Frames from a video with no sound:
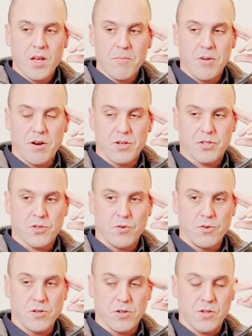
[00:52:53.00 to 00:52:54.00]

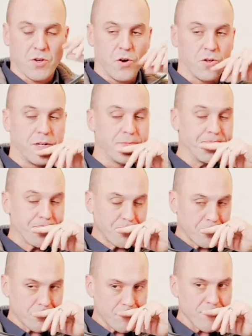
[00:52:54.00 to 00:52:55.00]

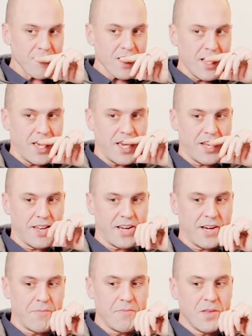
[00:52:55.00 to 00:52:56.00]
Skoglund.
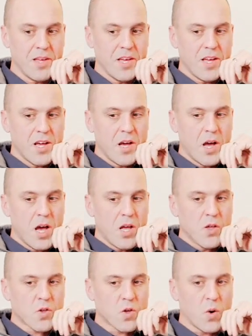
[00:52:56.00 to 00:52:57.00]
And
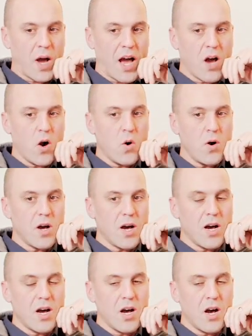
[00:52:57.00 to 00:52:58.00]
so
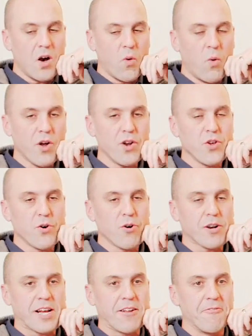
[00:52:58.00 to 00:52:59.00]
what are
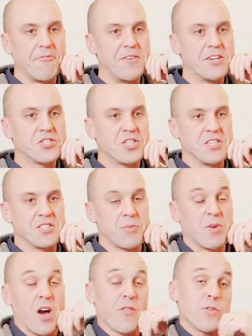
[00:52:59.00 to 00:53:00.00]
your kind of visions? I
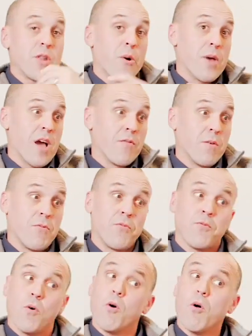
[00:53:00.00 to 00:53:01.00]
mean, obviously now we have the
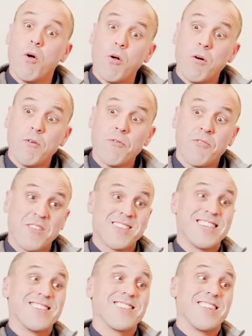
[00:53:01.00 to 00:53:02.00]
full
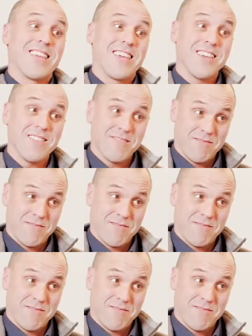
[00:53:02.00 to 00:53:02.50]
facility